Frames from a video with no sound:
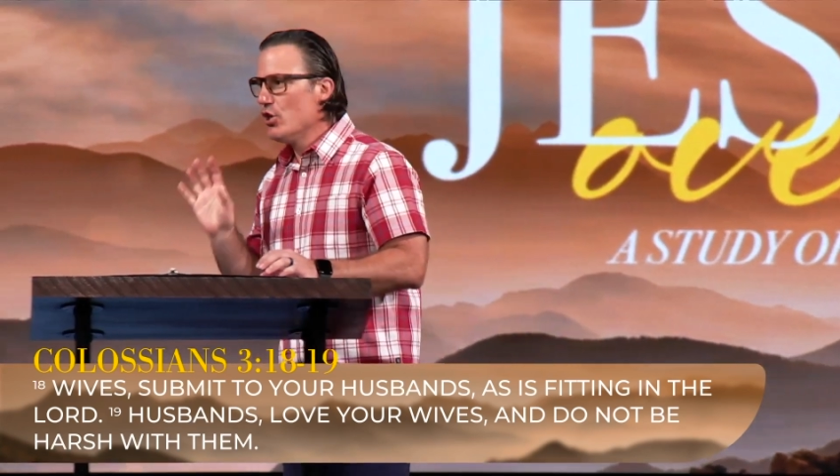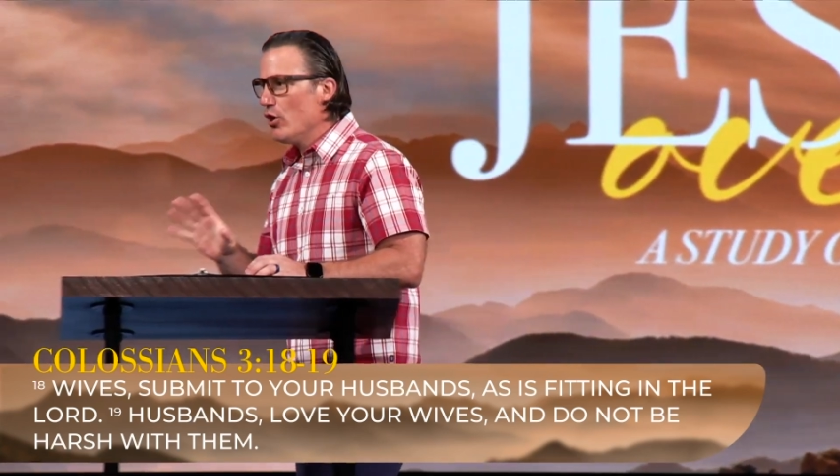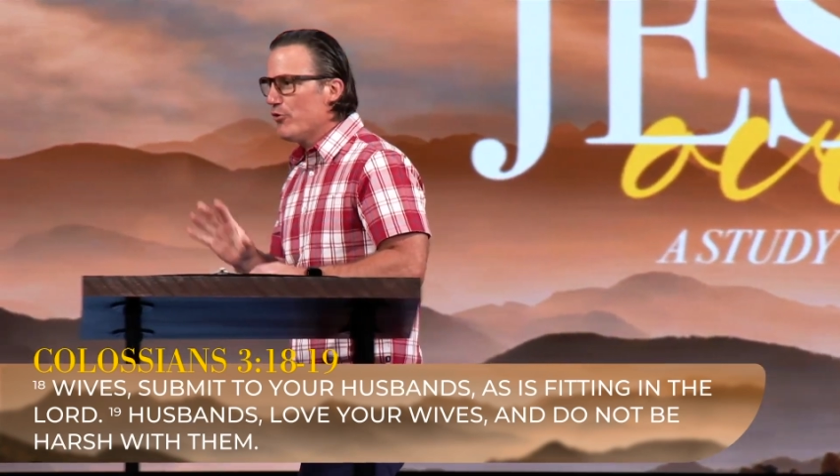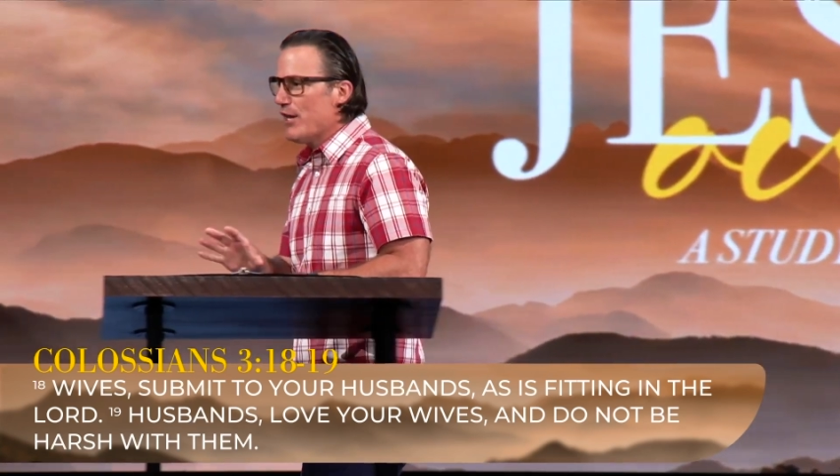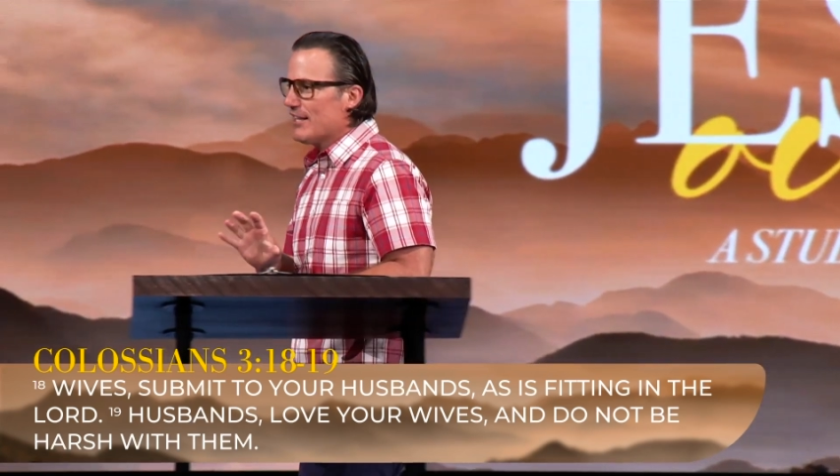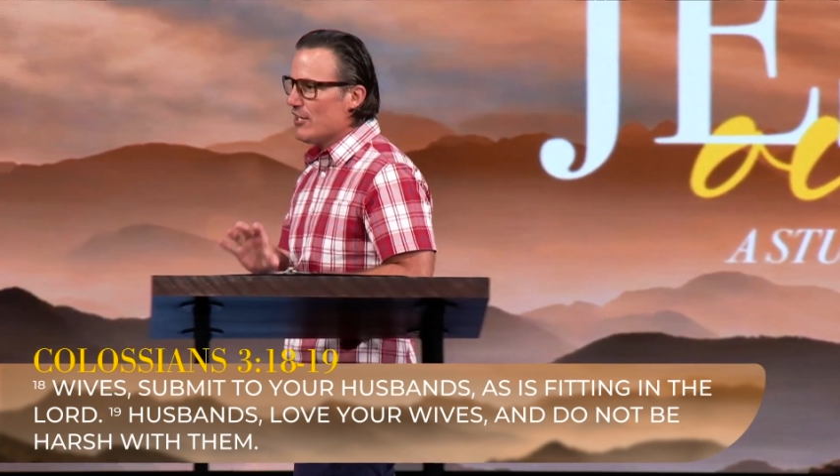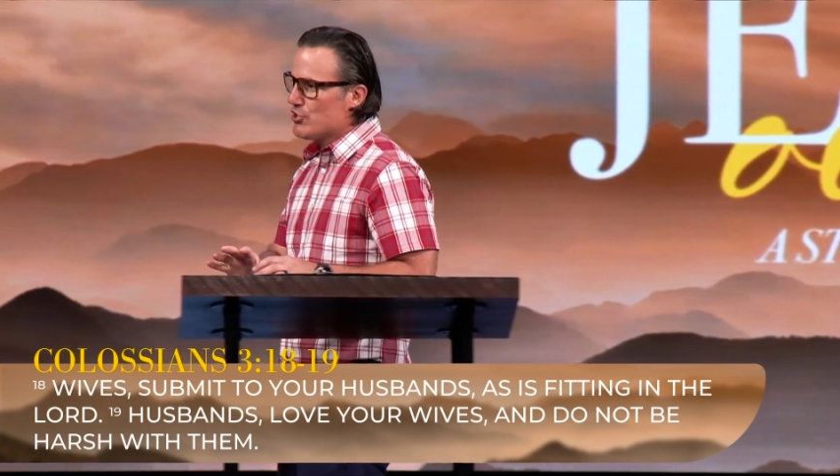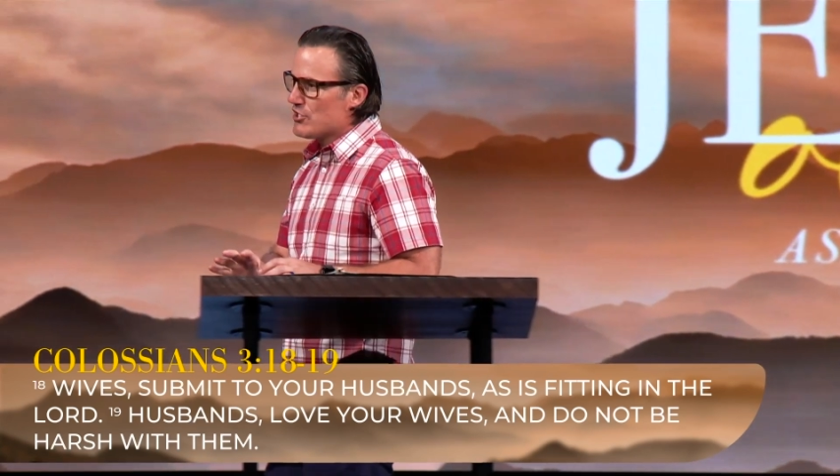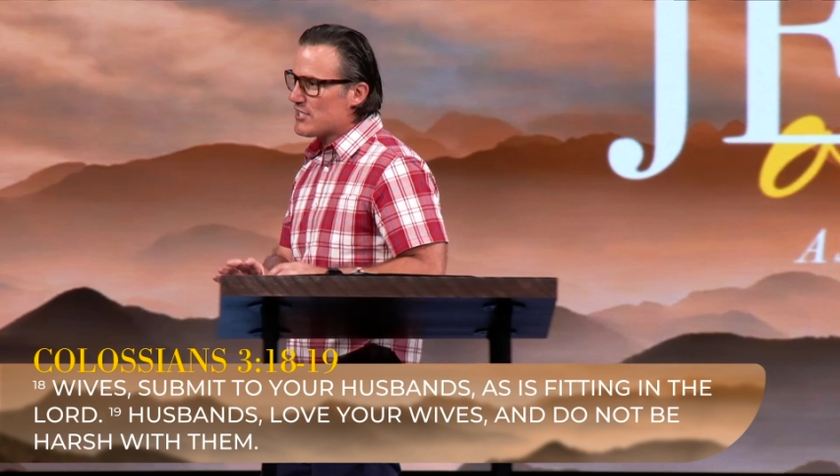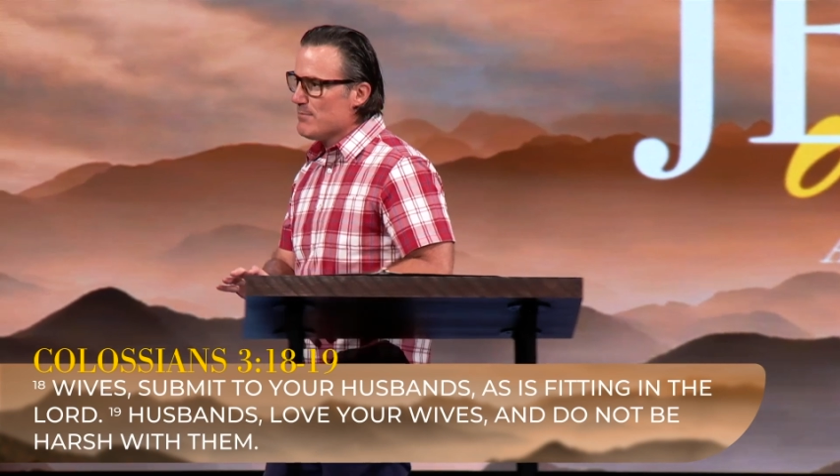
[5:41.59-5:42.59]
don't think that you
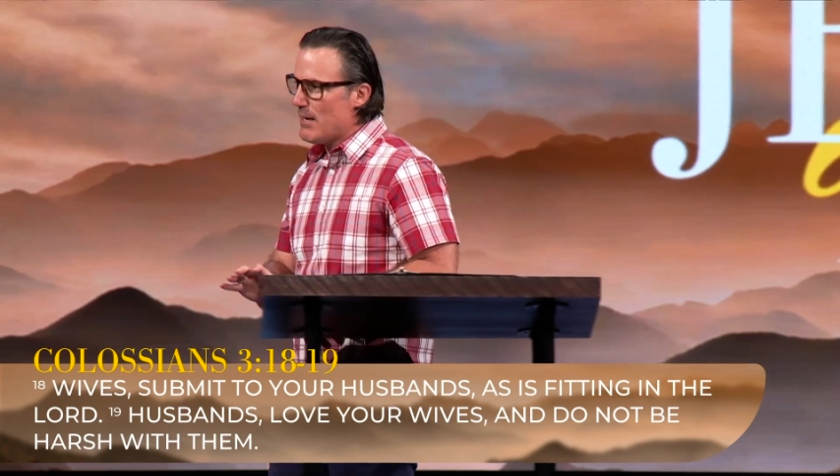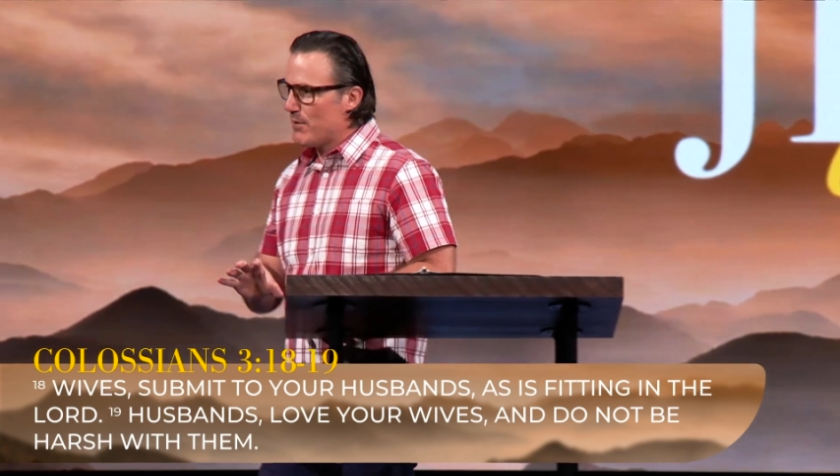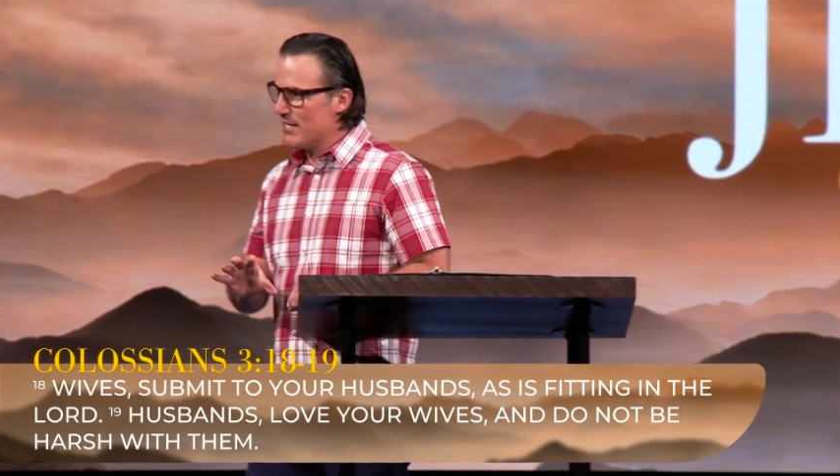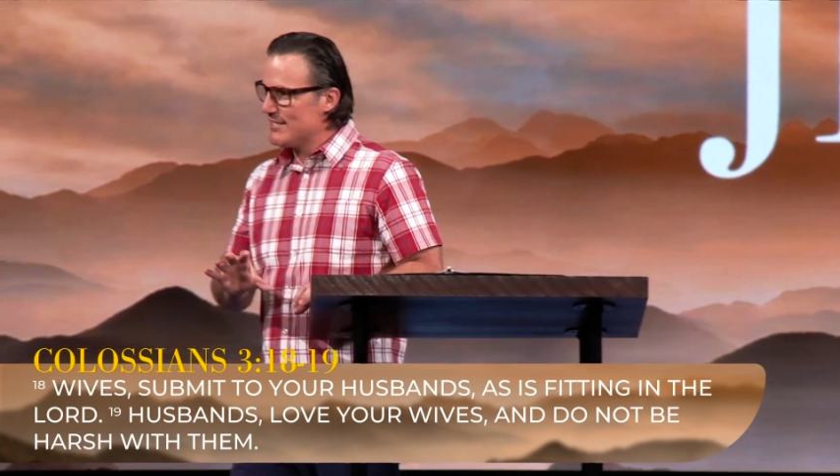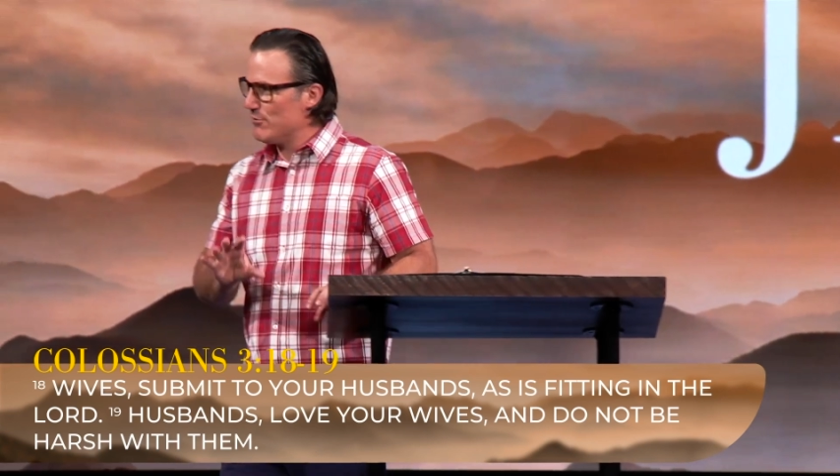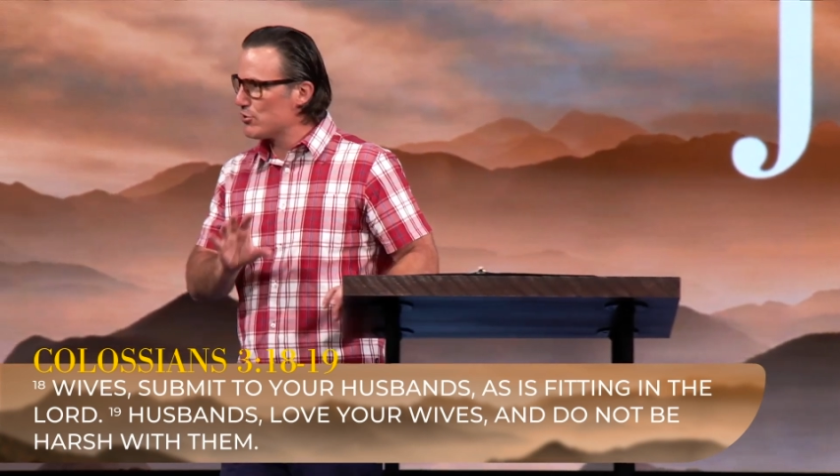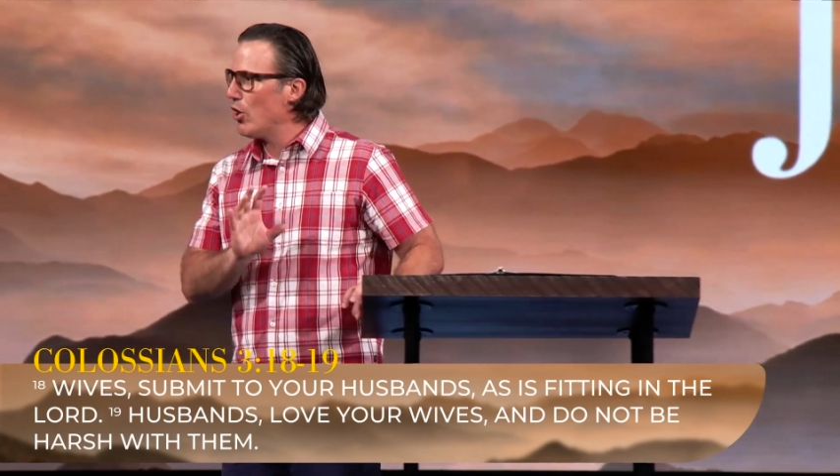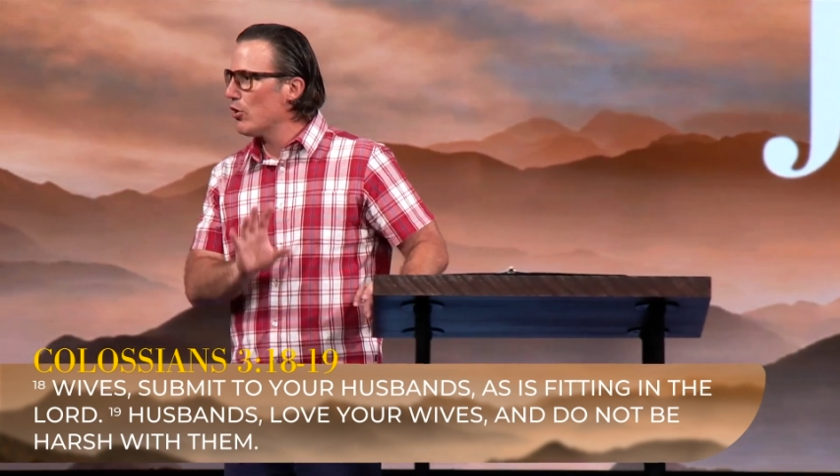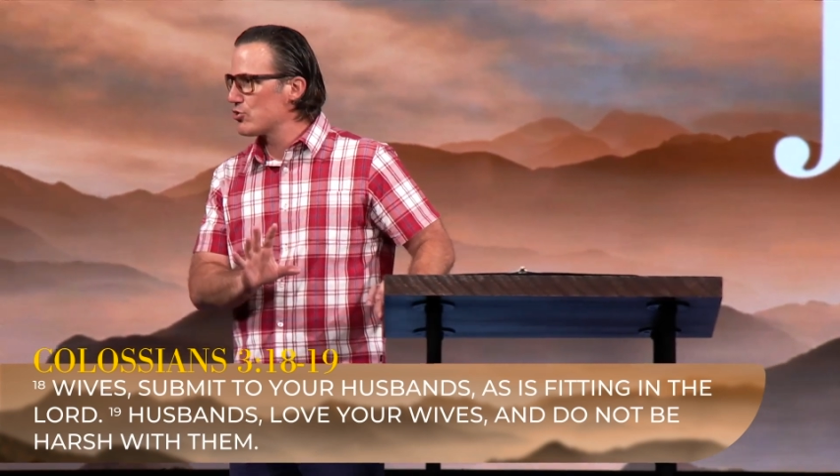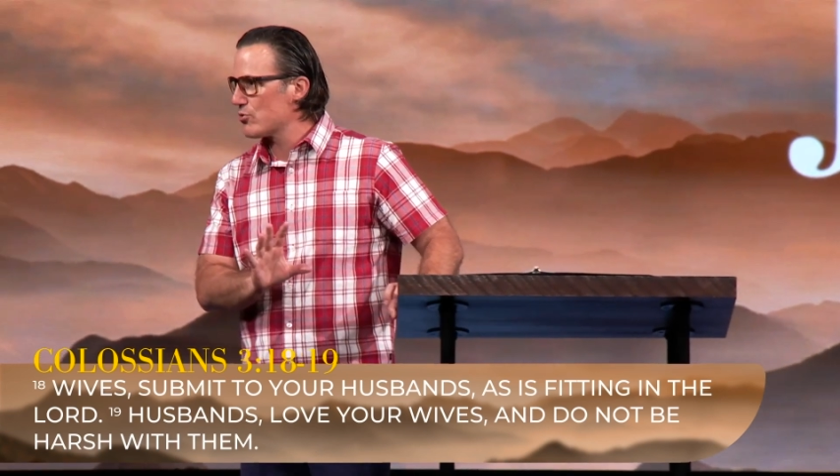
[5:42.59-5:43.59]
should submit because it was
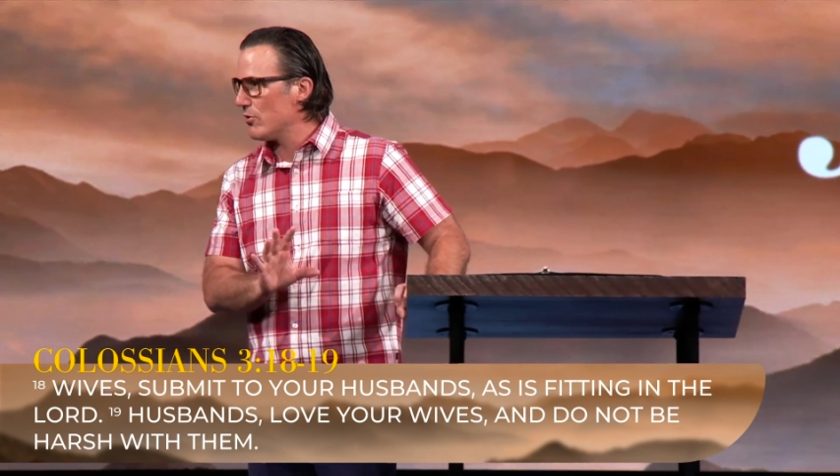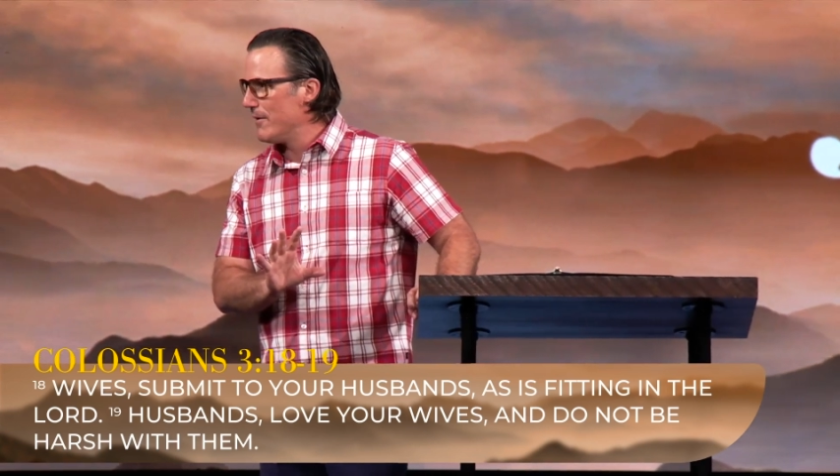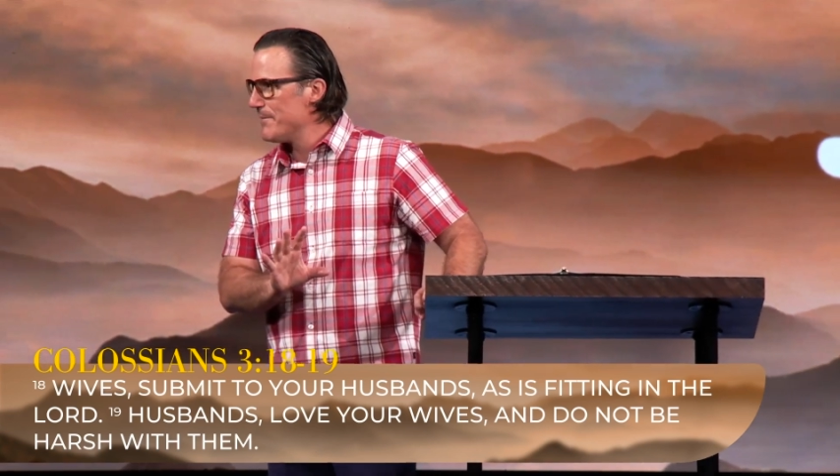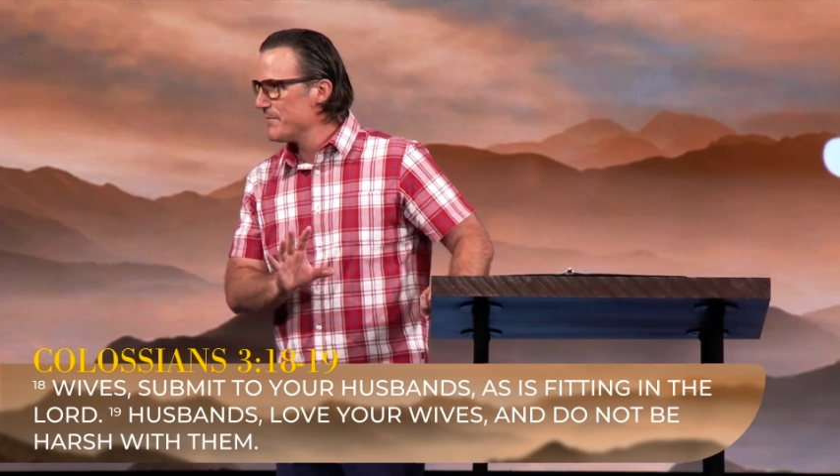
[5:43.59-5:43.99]
cultural,